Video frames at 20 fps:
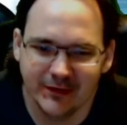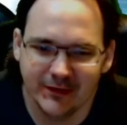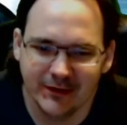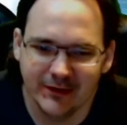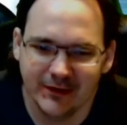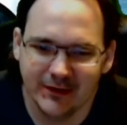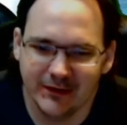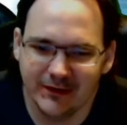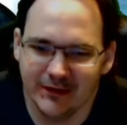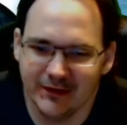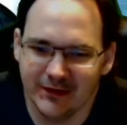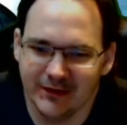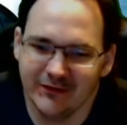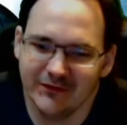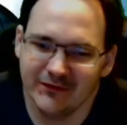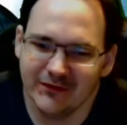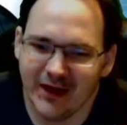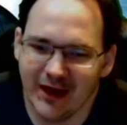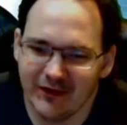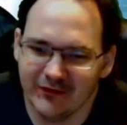He
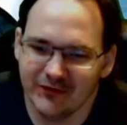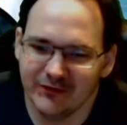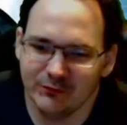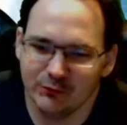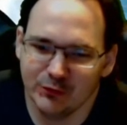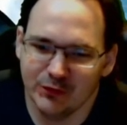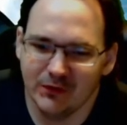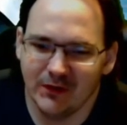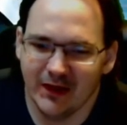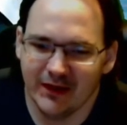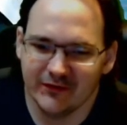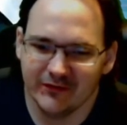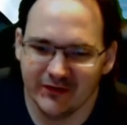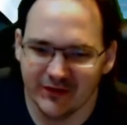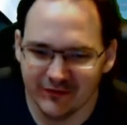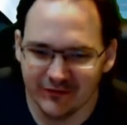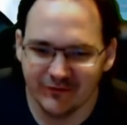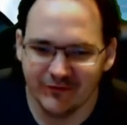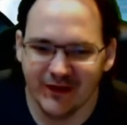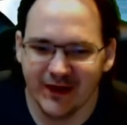doesn't actually realize the
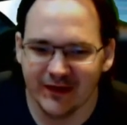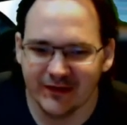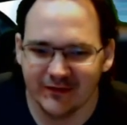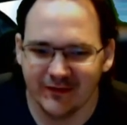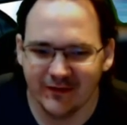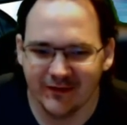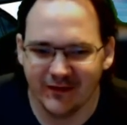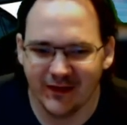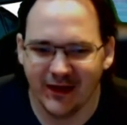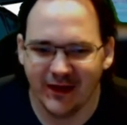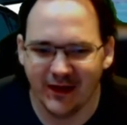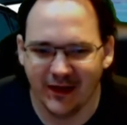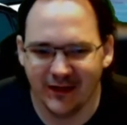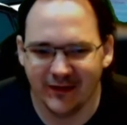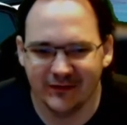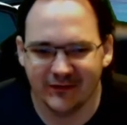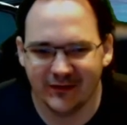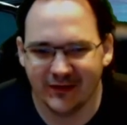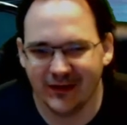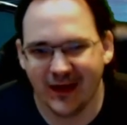effect that
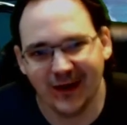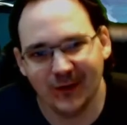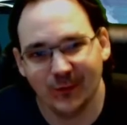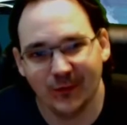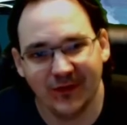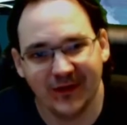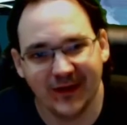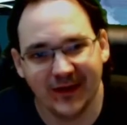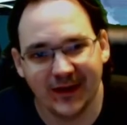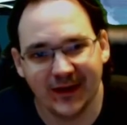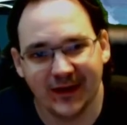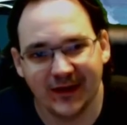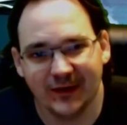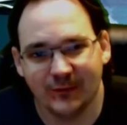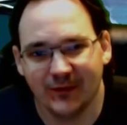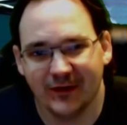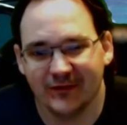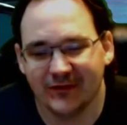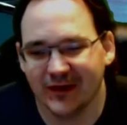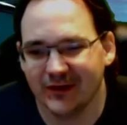has. I don't think,
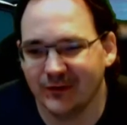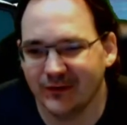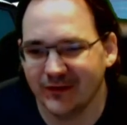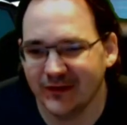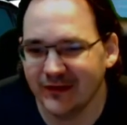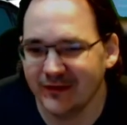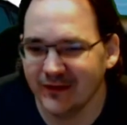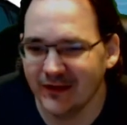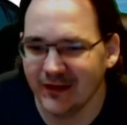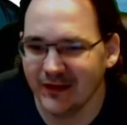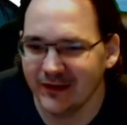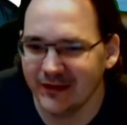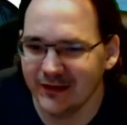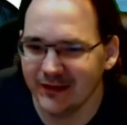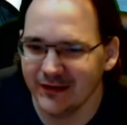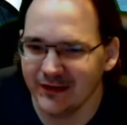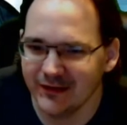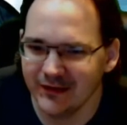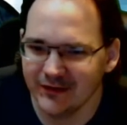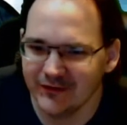anyways. I don't think that
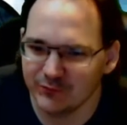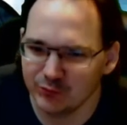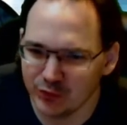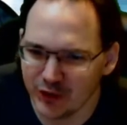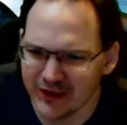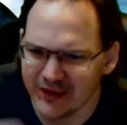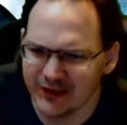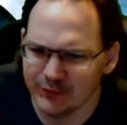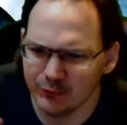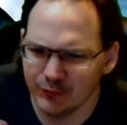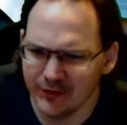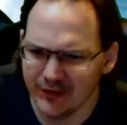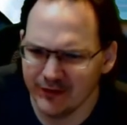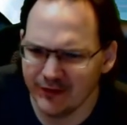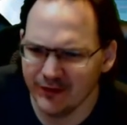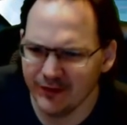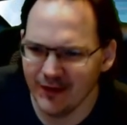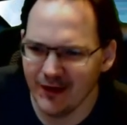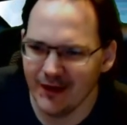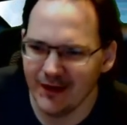in his brain he really
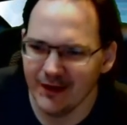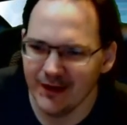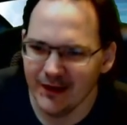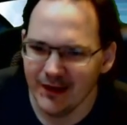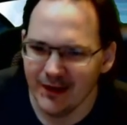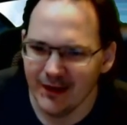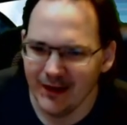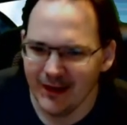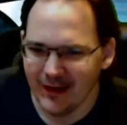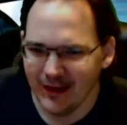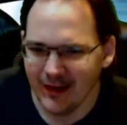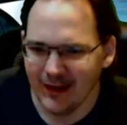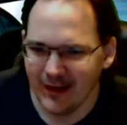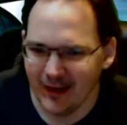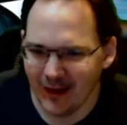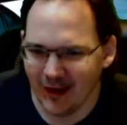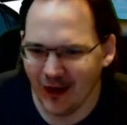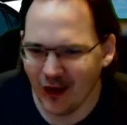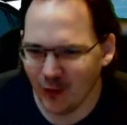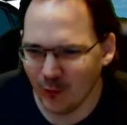thought
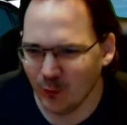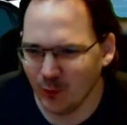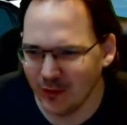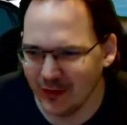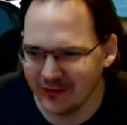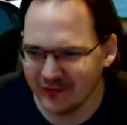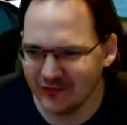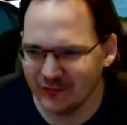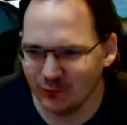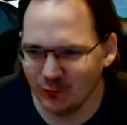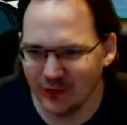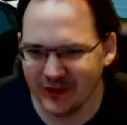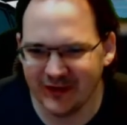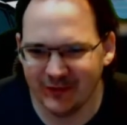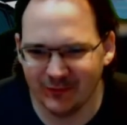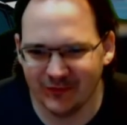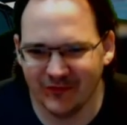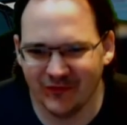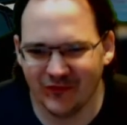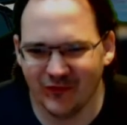how much what he
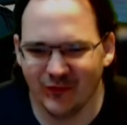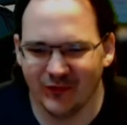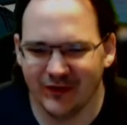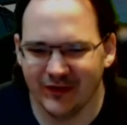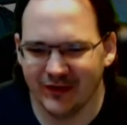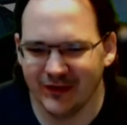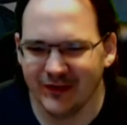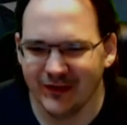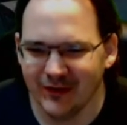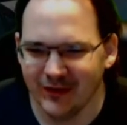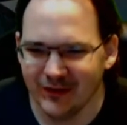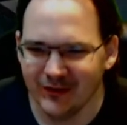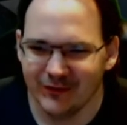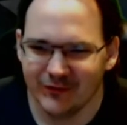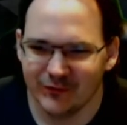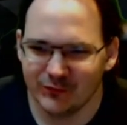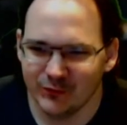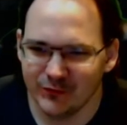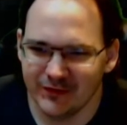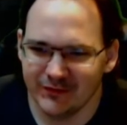was doing was
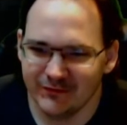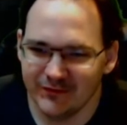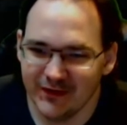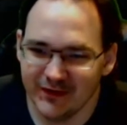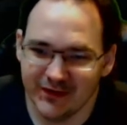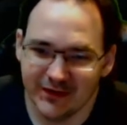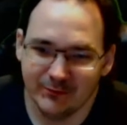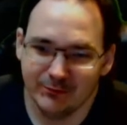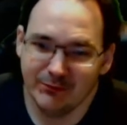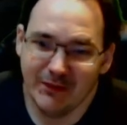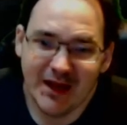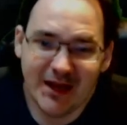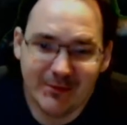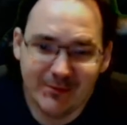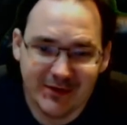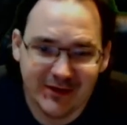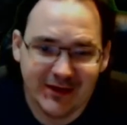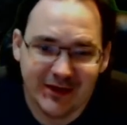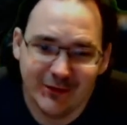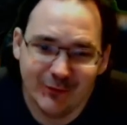really affecting.
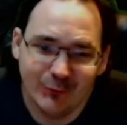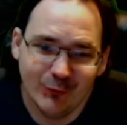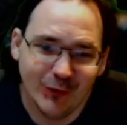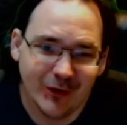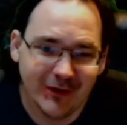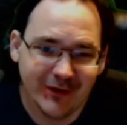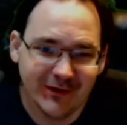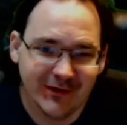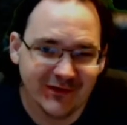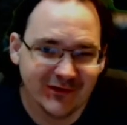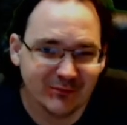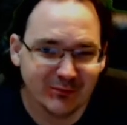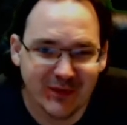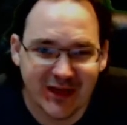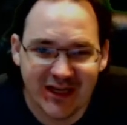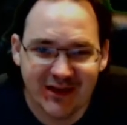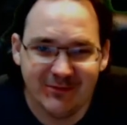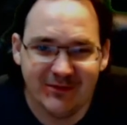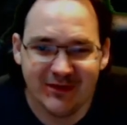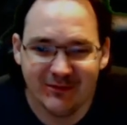Maybe he was,
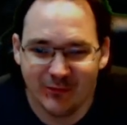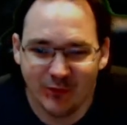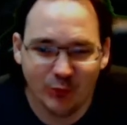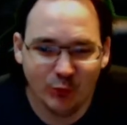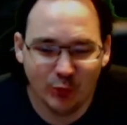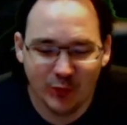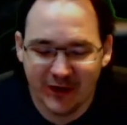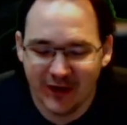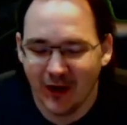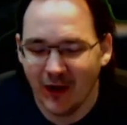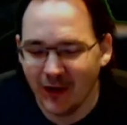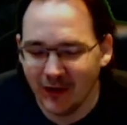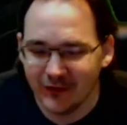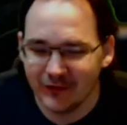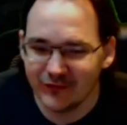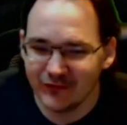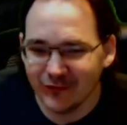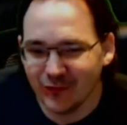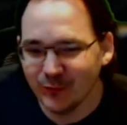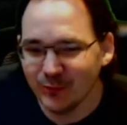maybe, but we are
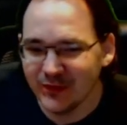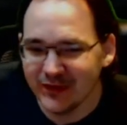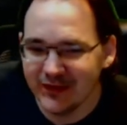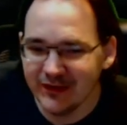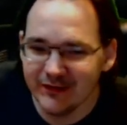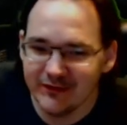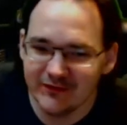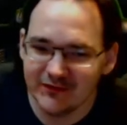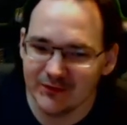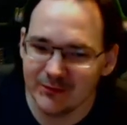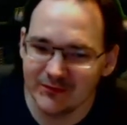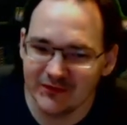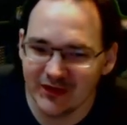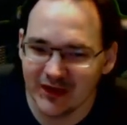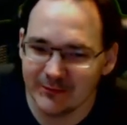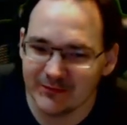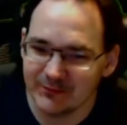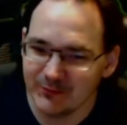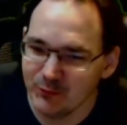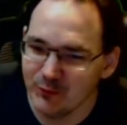stupid kids
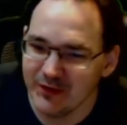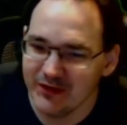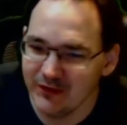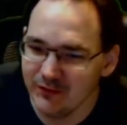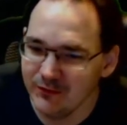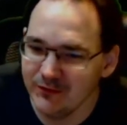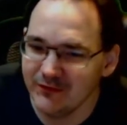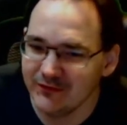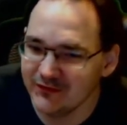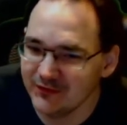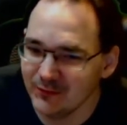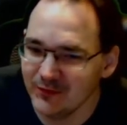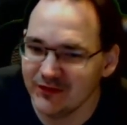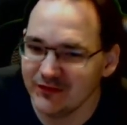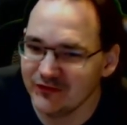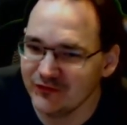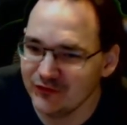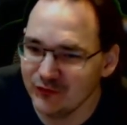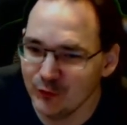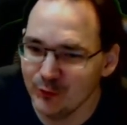sometimes. I mean, we do some of the
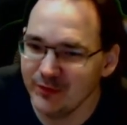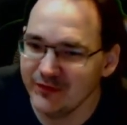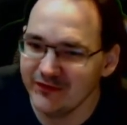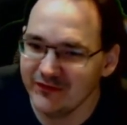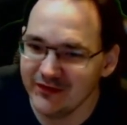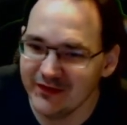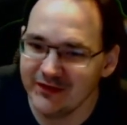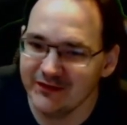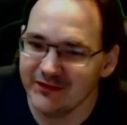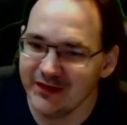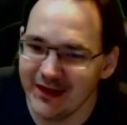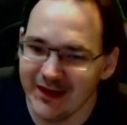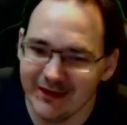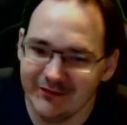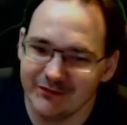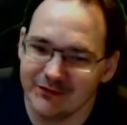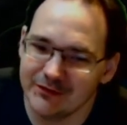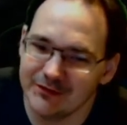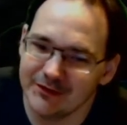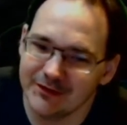stupidest things ever,